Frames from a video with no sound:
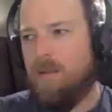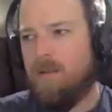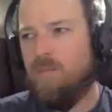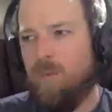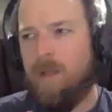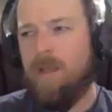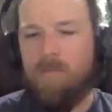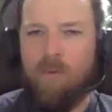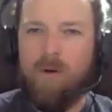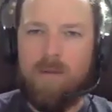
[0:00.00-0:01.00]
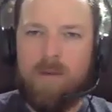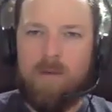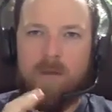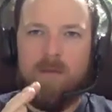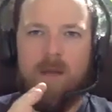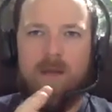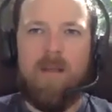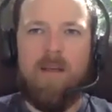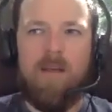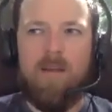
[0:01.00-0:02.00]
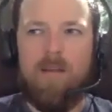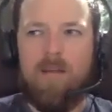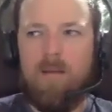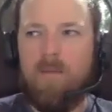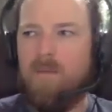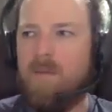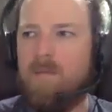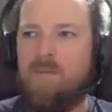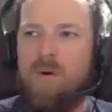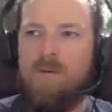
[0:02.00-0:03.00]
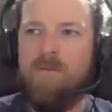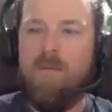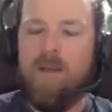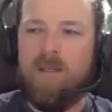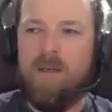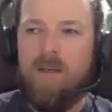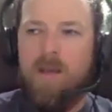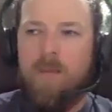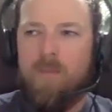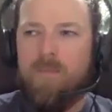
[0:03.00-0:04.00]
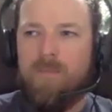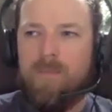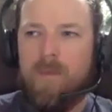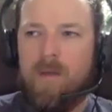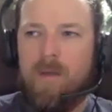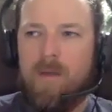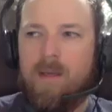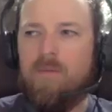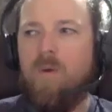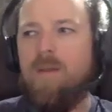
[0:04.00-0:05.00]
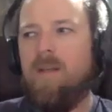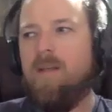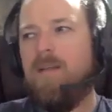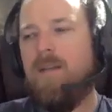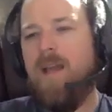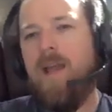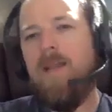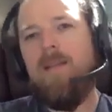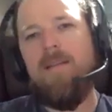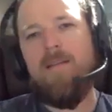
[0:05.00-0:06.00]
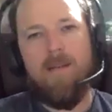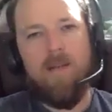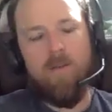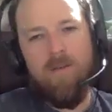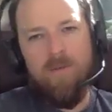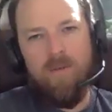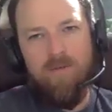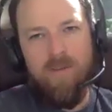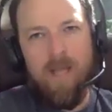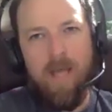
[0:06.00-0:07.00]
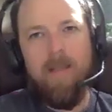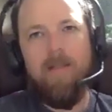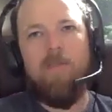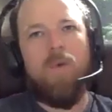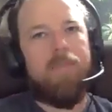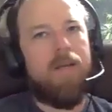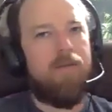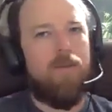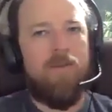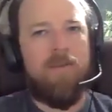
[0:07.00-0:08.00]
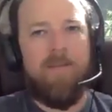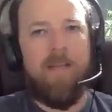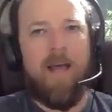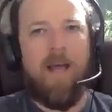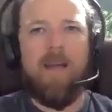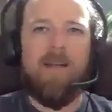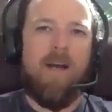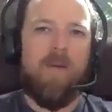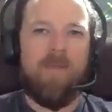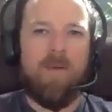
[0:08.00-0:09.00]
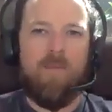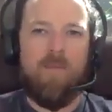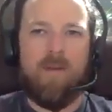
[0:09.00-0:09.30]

it's really important too, because I think the more information, it's one thing to say, hey, listen, snakes use UV light, reptiles use UV light, and it helps them